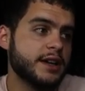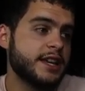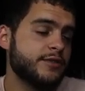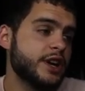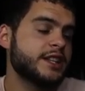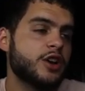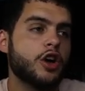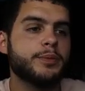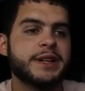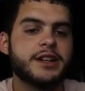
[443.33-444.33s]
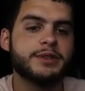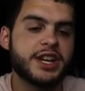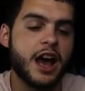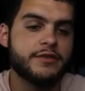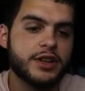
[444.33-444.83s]
it all depends how much
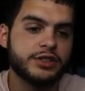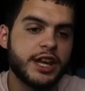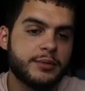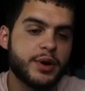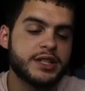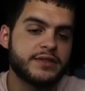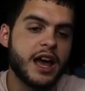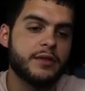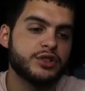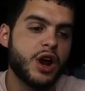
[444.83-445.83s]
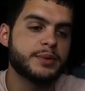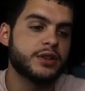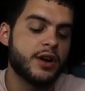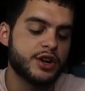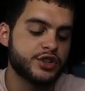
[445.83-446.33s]
Calvin goes down in price. If Calvin drops
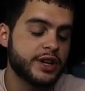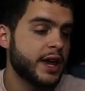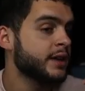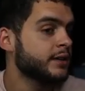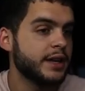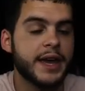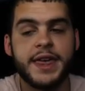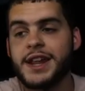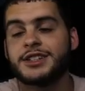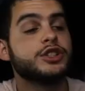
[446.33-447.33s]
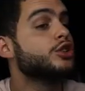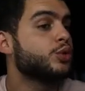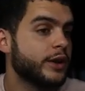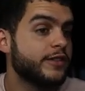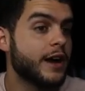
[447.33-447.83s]
another 100K, then it's a
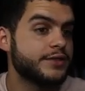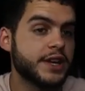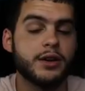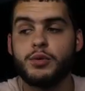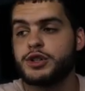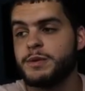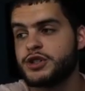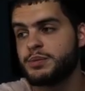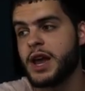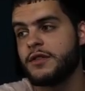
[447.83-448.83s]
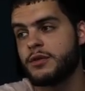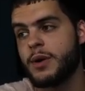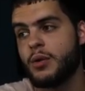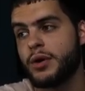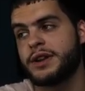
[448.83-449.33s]
225 set, which means you're paying for
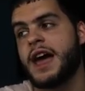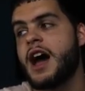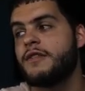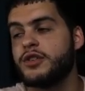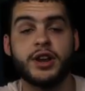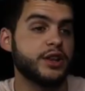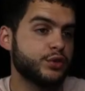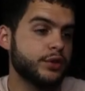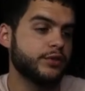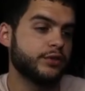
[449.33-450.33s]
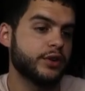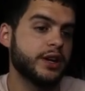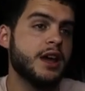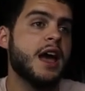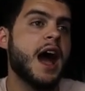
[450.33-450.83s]
about 1.5, and you're getting 3 for
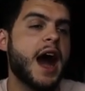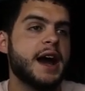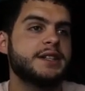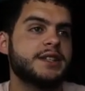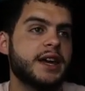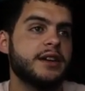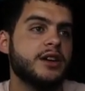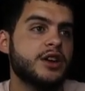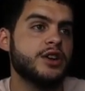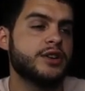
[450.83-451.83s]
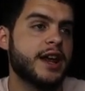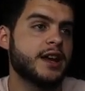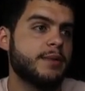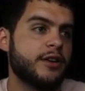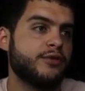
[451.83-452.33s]
free. I'd say you're getting
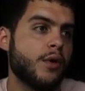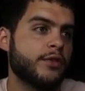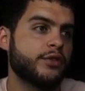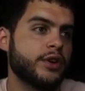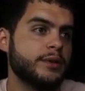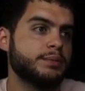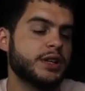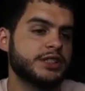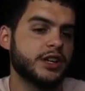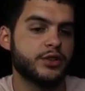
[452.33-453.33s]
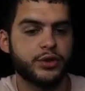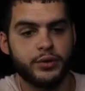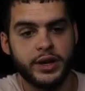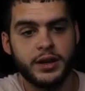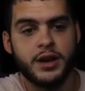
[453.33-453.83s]
about 4 for free, plus the other
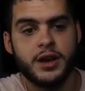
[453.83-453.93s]
3.